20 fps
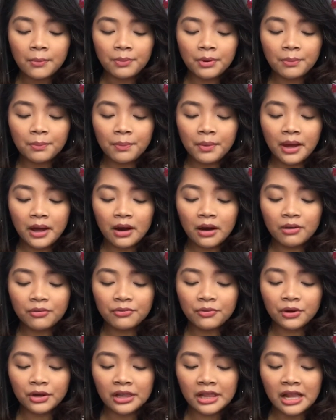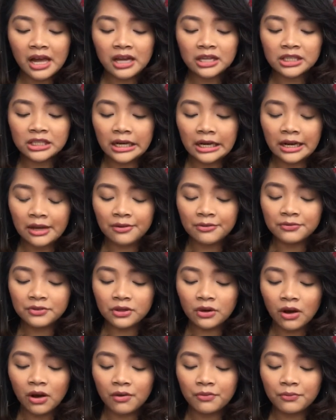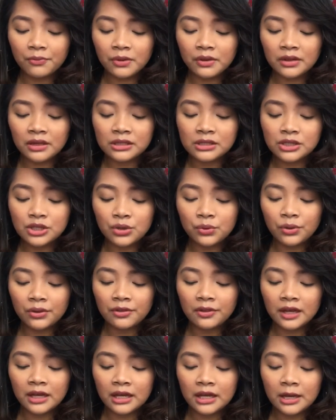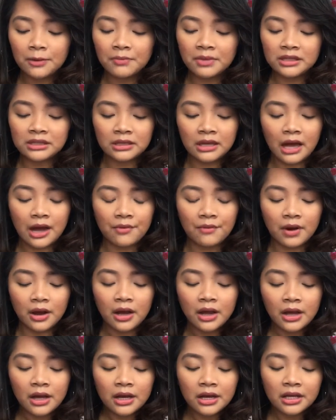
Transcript: Prepare for lash lift off with this new thickening mascara.